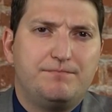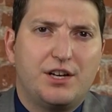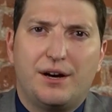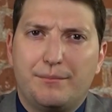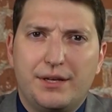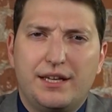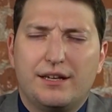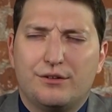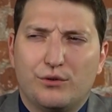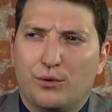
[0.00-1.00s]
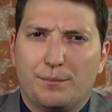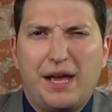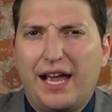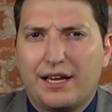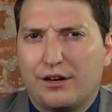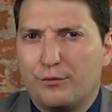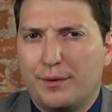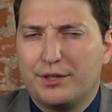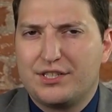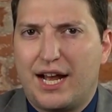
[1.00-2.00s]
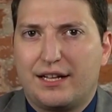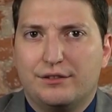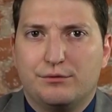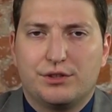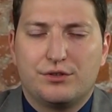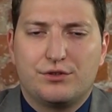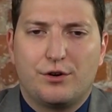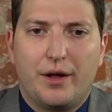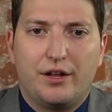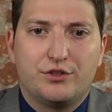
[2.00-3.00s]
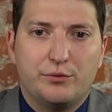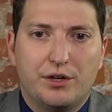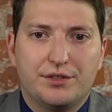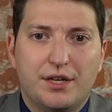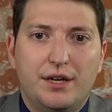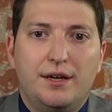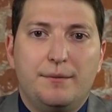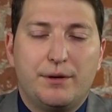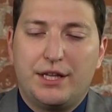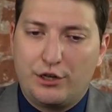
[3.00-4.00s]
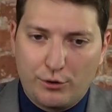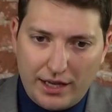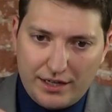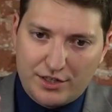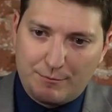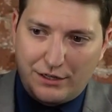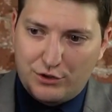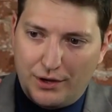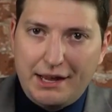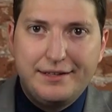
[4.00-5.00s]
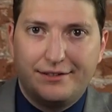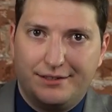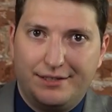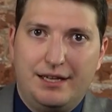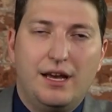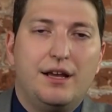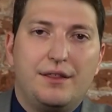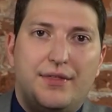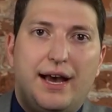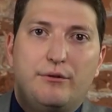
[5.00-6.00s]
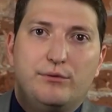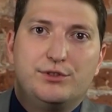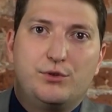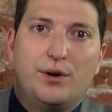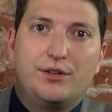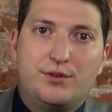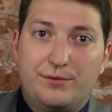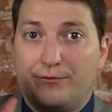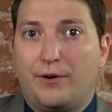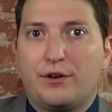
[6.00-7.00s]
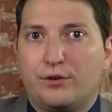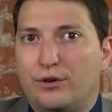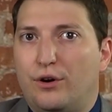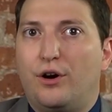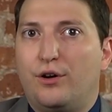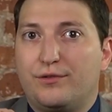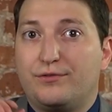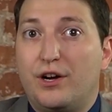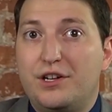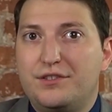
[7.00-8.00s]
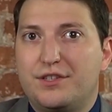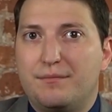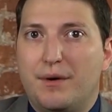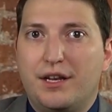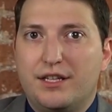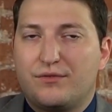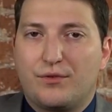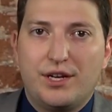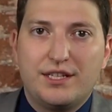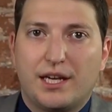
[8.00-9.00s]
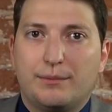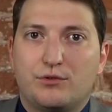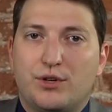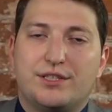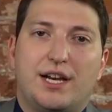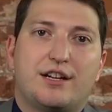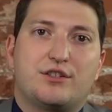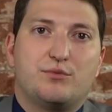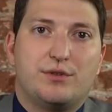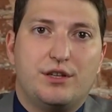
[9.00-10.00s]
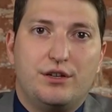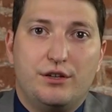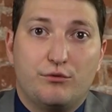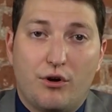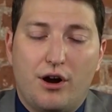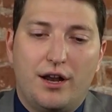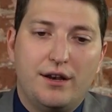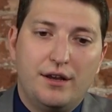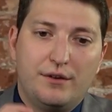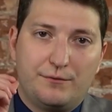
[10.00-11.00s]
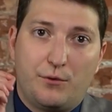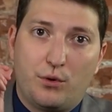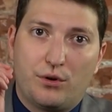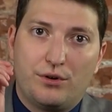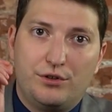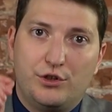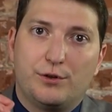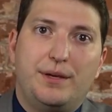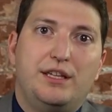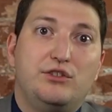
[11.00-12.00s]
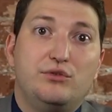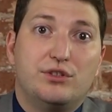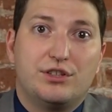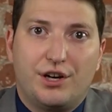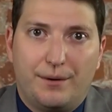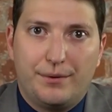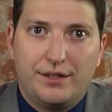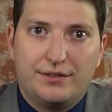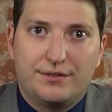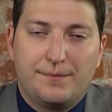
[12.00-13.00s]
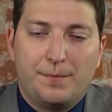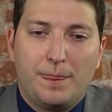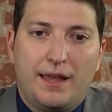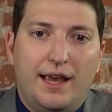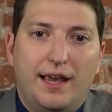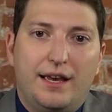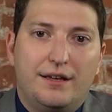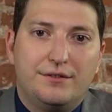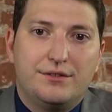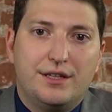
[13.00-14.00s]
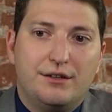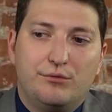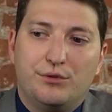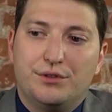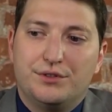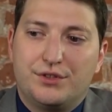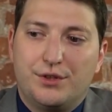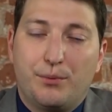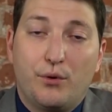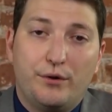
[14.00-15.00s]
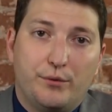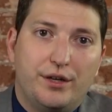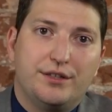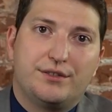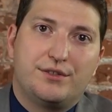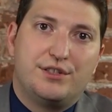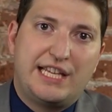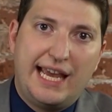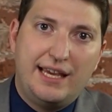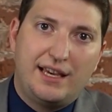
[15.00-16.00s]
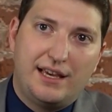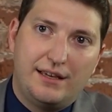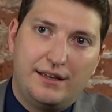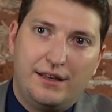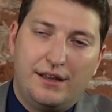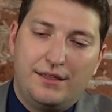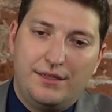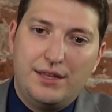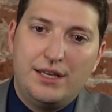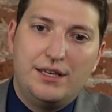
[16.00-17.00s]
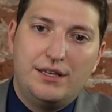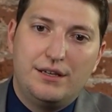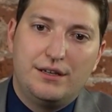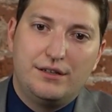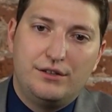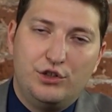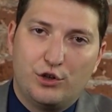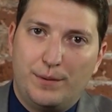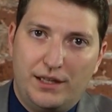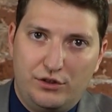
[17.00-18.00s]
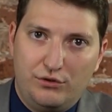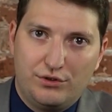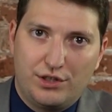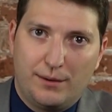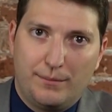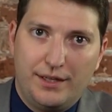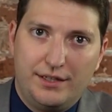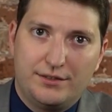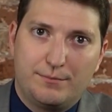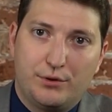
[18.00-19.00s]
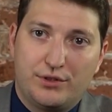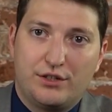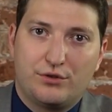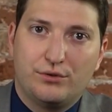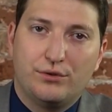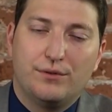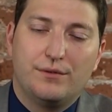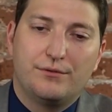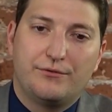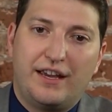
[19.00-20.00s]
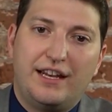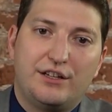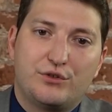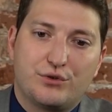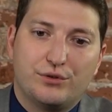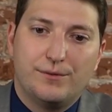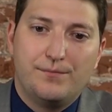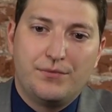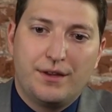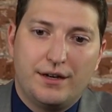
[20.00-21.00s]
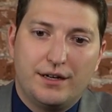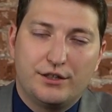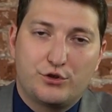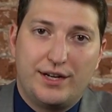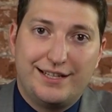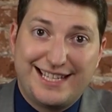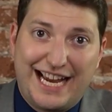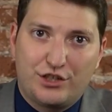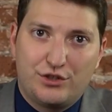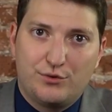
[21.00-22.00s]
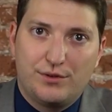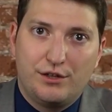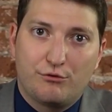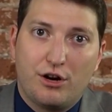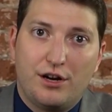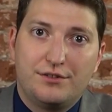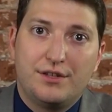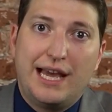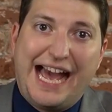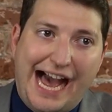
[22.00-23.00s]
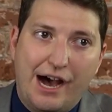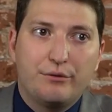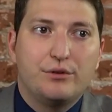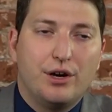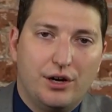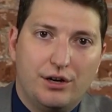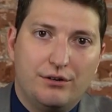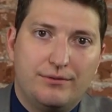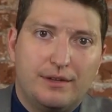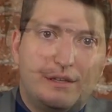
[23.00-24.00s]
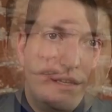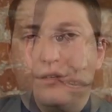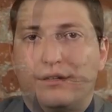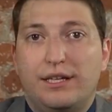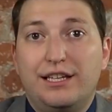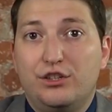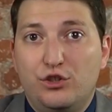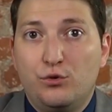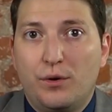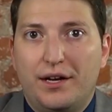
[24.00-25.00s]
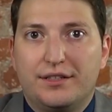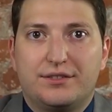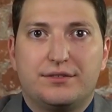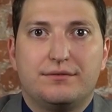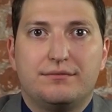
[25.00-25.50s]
company or bank. I don't remember exactly what the terminology was, but they created a special entity that was going to funnel all funds and monies for any type of transactions with Iran for European Union companies. And the point was to take the European Union companies' potential financial transactions with Iran out of any U.S.